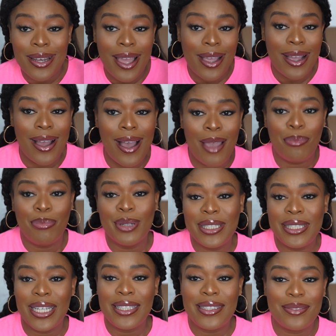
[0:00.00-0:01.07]
like I
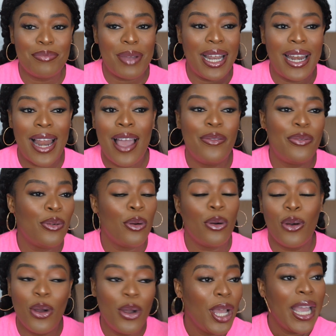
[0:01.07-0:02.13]
budget my life
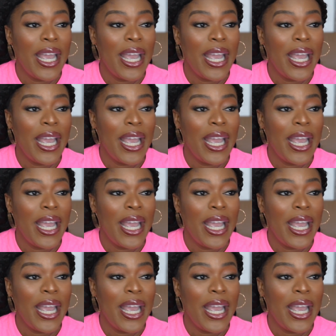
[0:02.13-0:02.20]
or